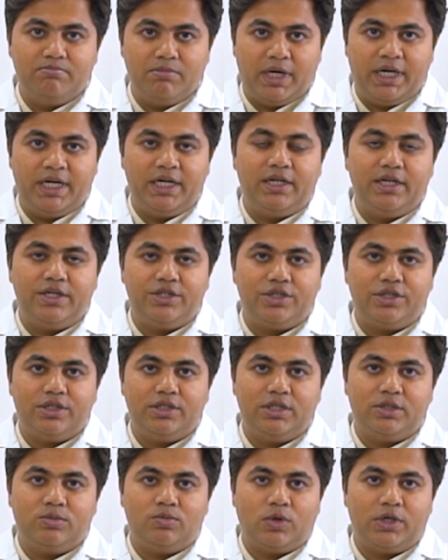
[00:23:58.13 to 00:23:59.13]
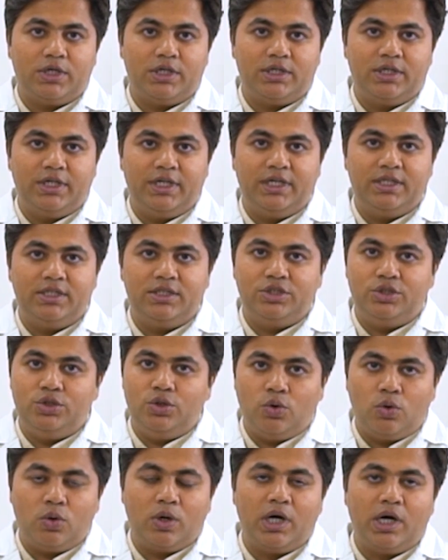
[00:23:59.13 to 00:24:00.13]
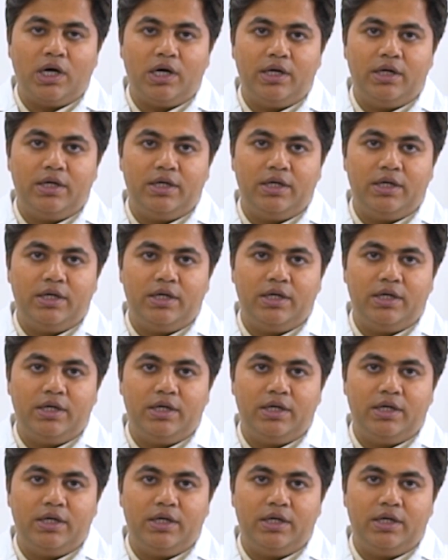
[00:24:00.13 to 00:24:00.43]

meditation is what it needs, yoga